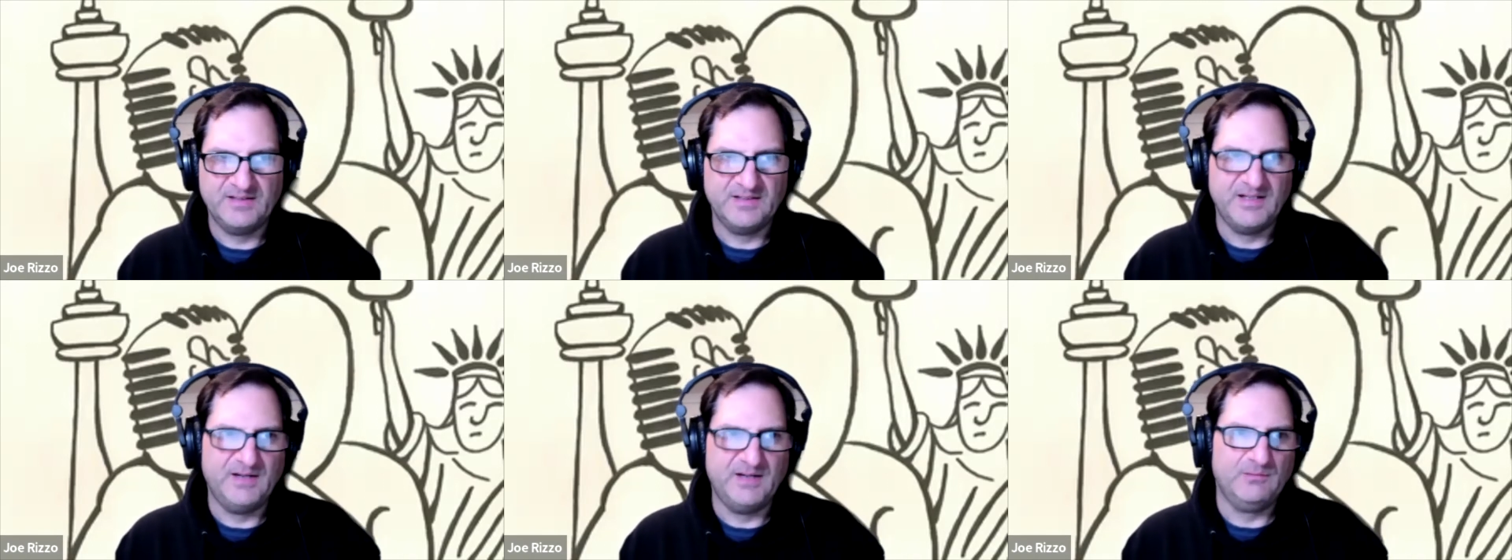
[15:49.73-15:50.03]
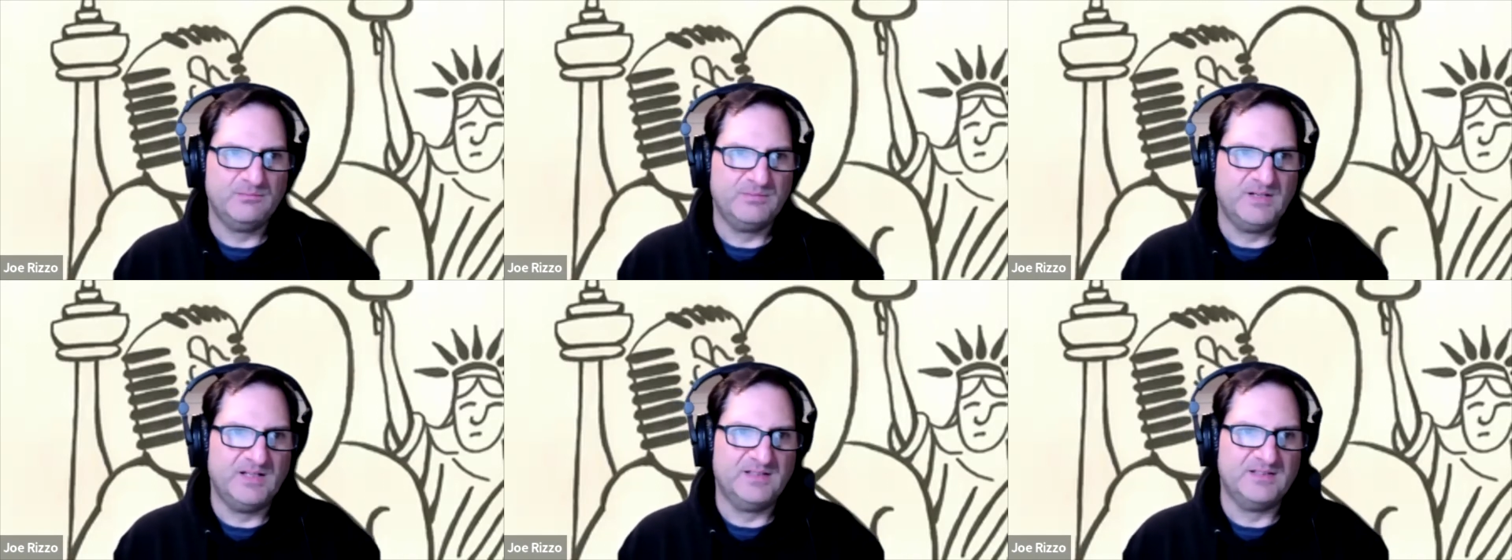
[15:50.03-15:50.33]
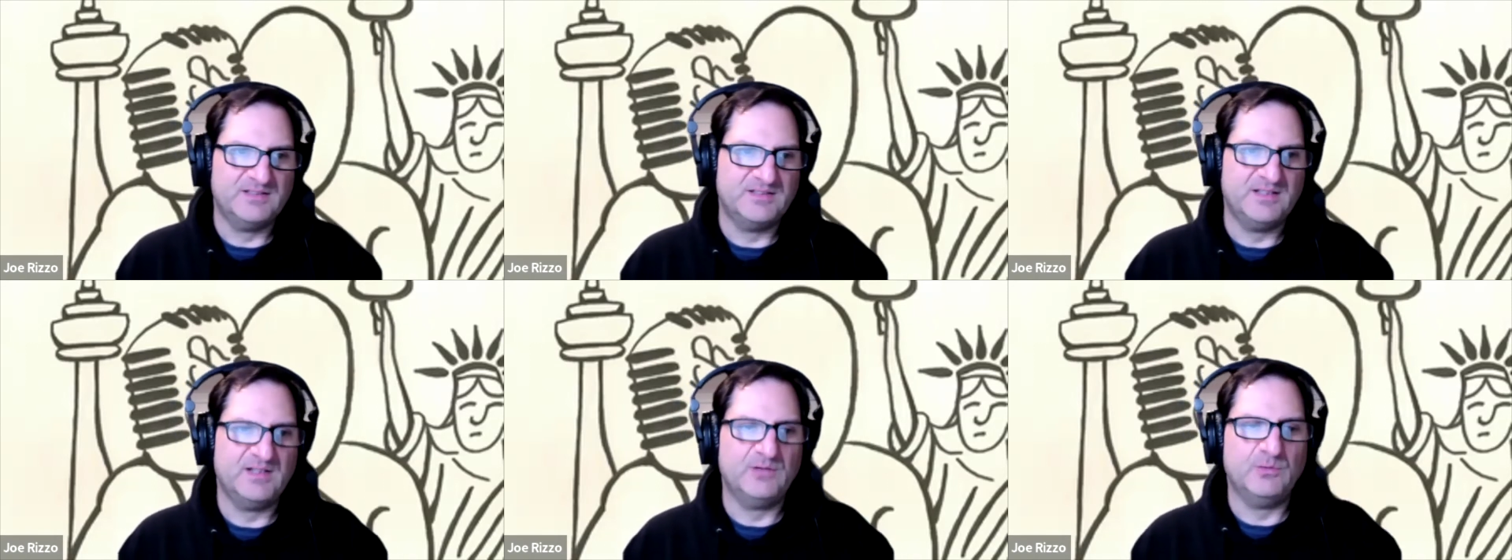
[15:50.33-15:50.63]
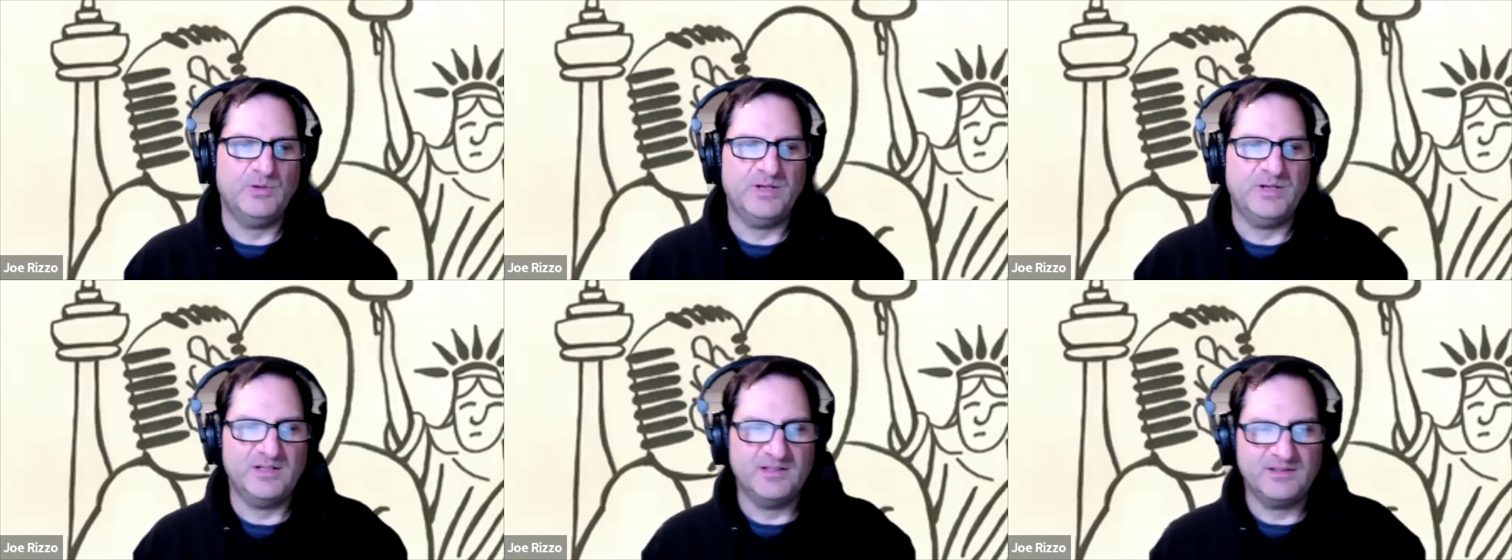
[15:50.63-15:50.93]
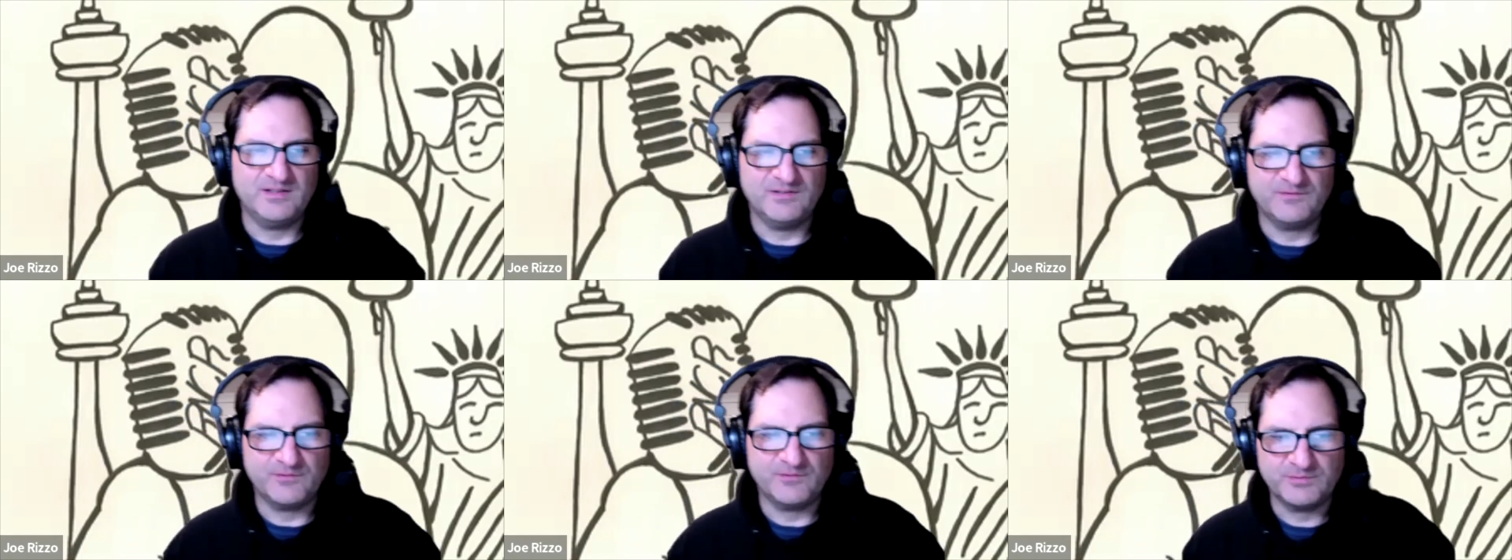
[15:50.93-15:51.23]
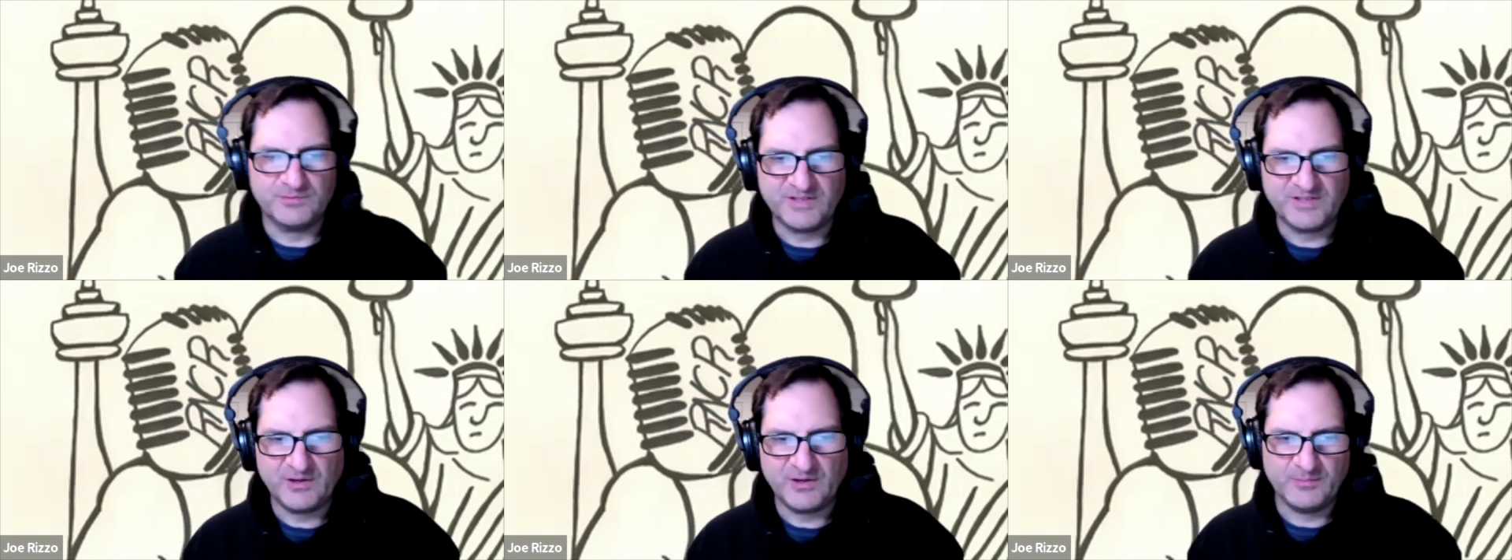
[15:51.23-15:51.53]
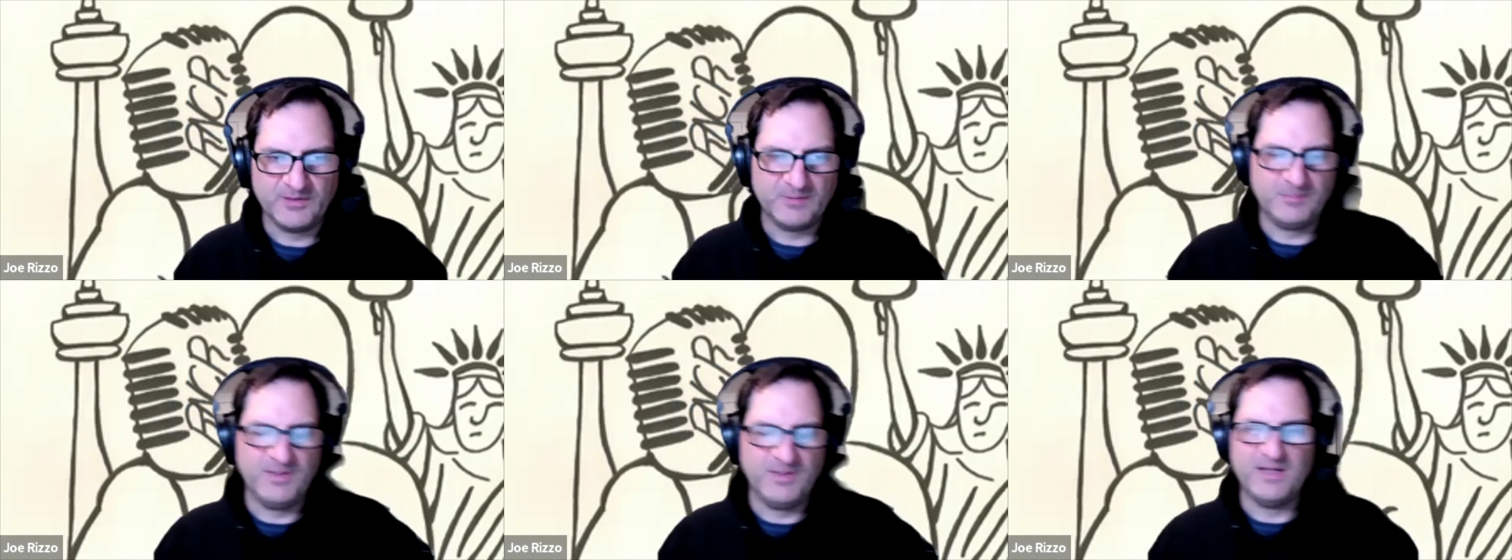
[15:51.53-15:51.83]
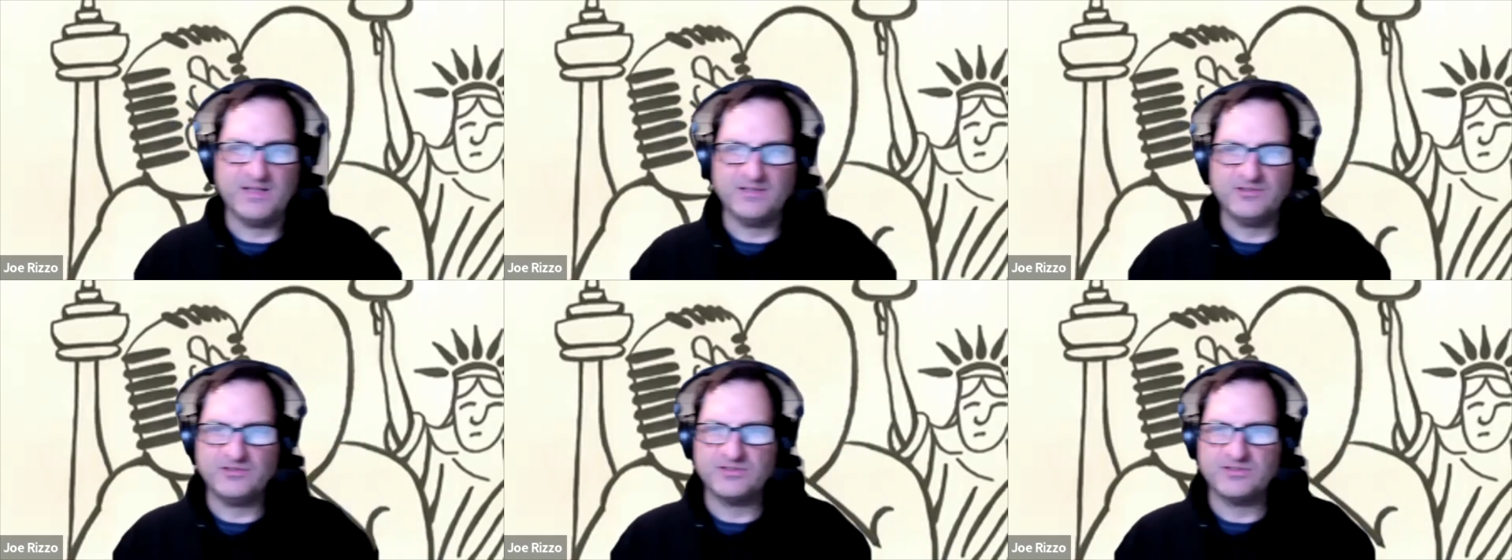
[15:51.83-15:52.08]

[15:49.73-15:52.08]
Now, not to take away anything from Sarah McMahon,